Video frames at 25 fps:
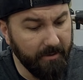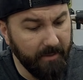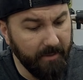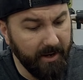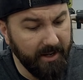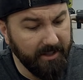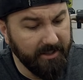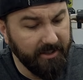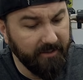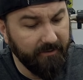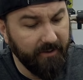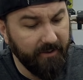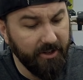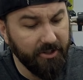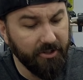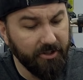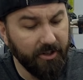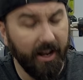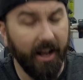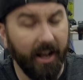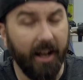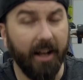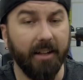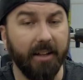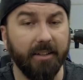amazing feature it
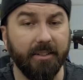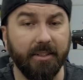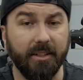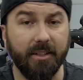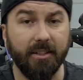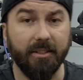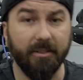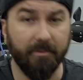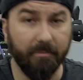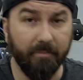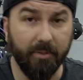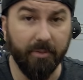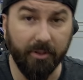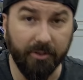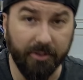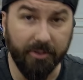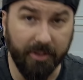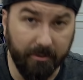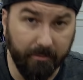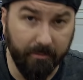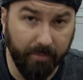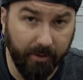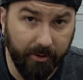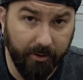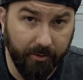has is a
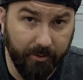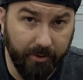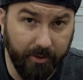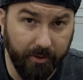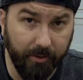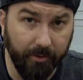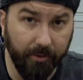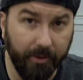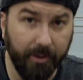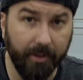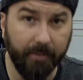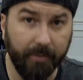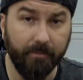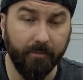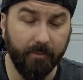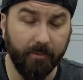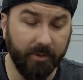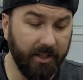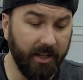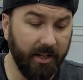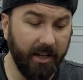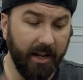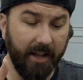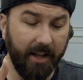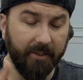built-in Bluetooth. You
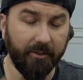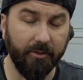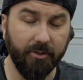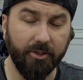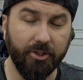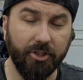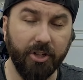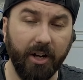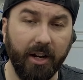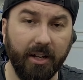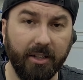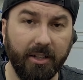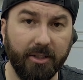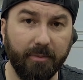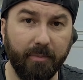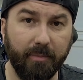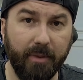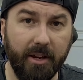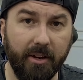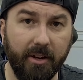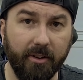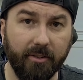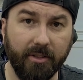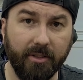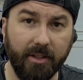said it had those giant
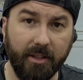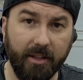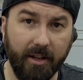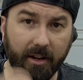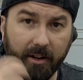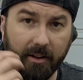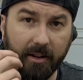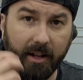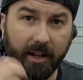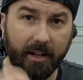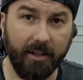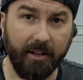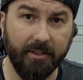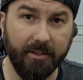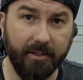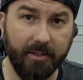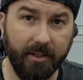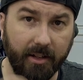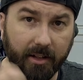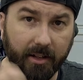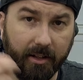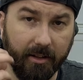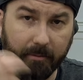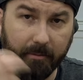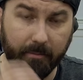speakers in there. It has
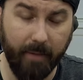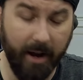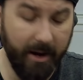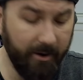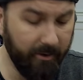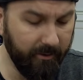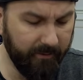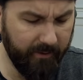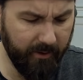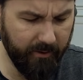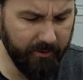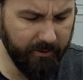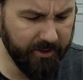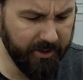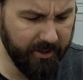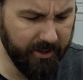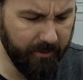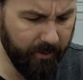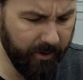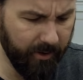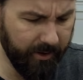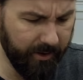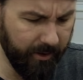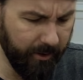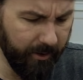a microphone
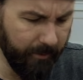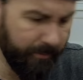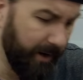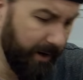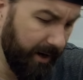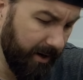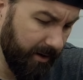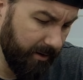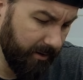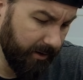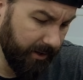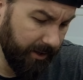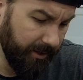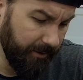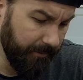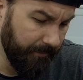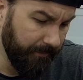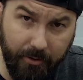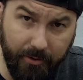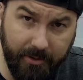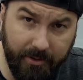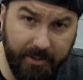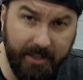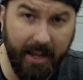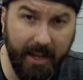somewhere in there apparently.
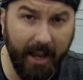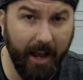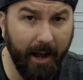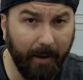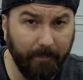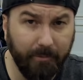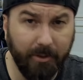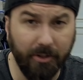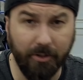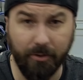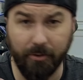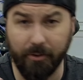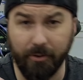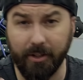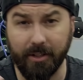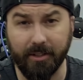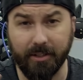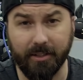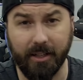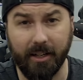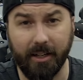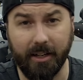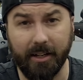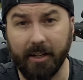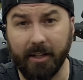Use the app to do things
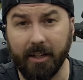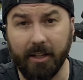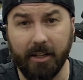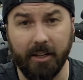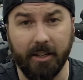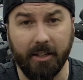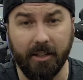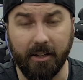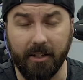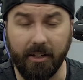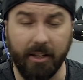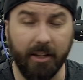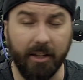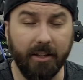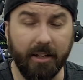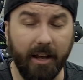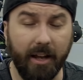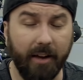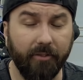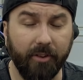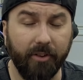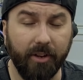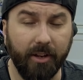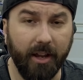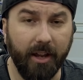like get
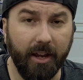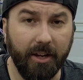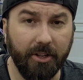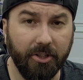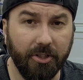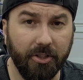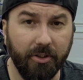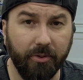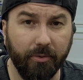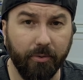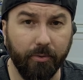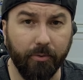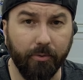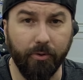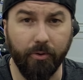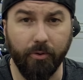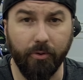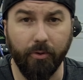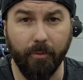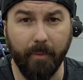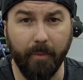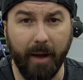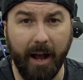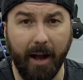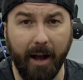navigation through
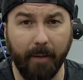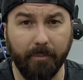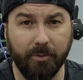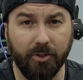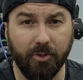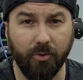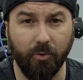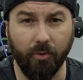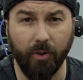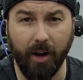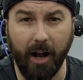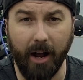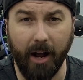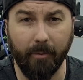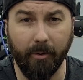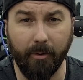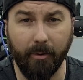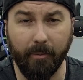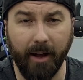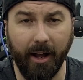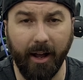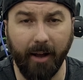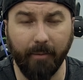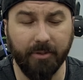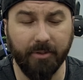Google Maps or Apple
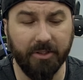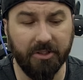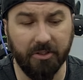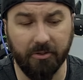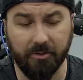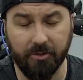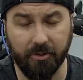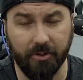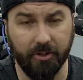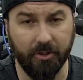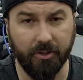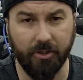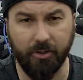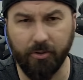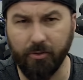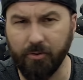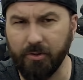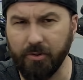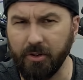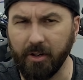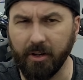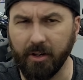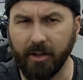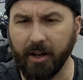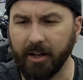Maps. Those are the two
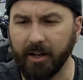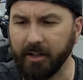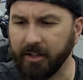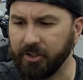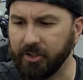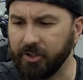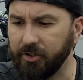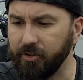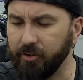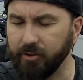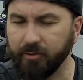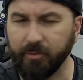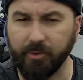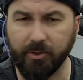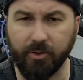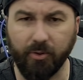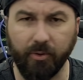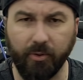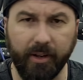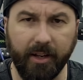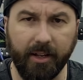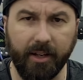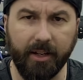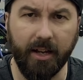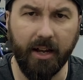you can kind of choose
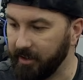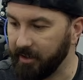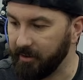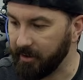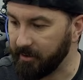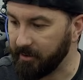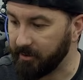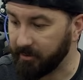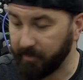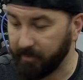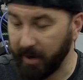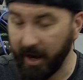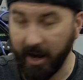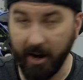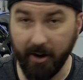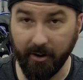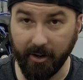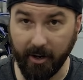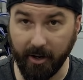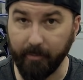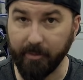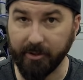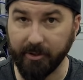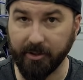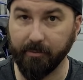between. It's paired
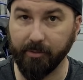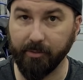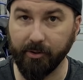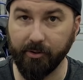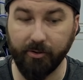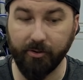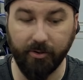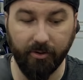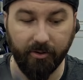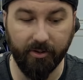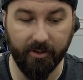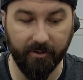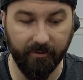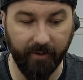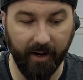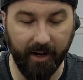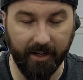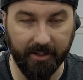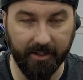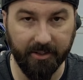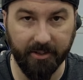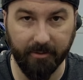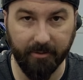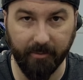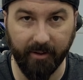up as a Bluetooth
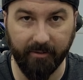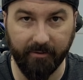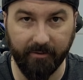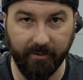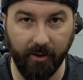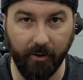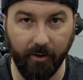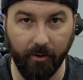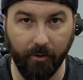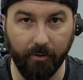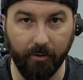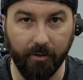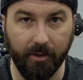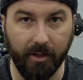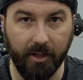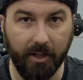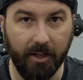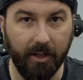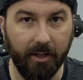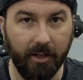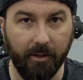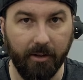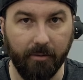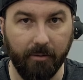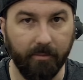device to my phone,
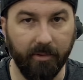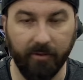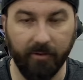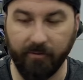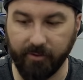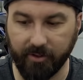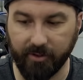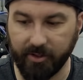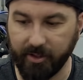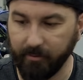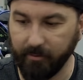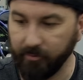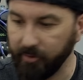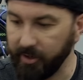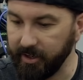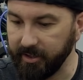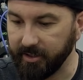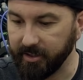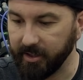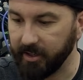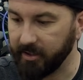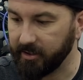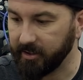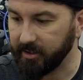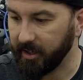but for some
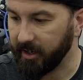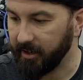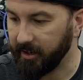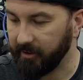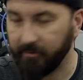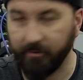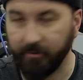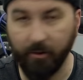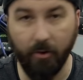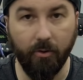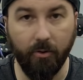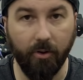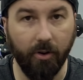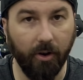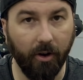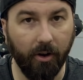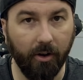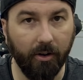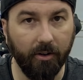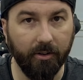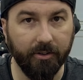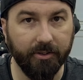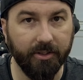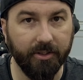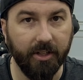reason it's like phone
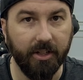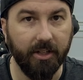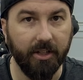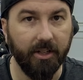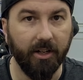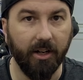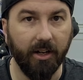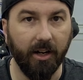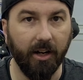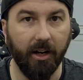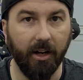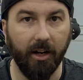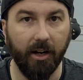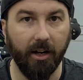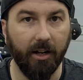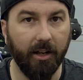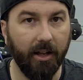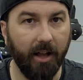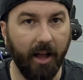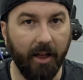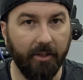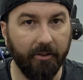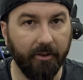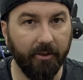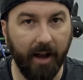calls,
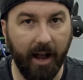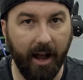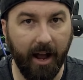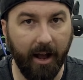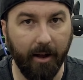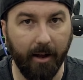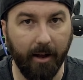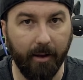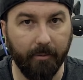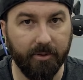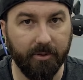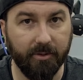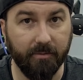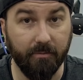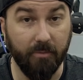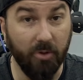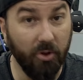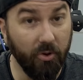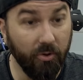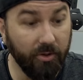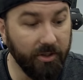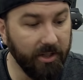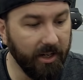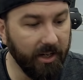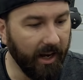other apps,
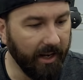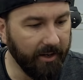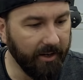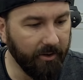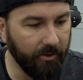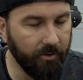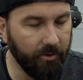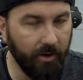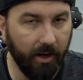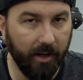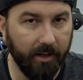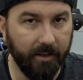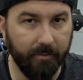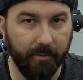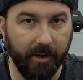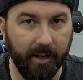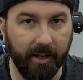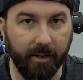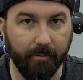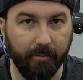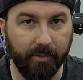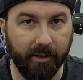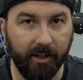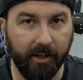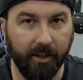music. I don't know how to make
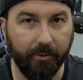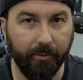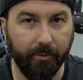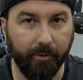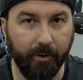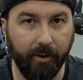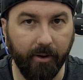it play through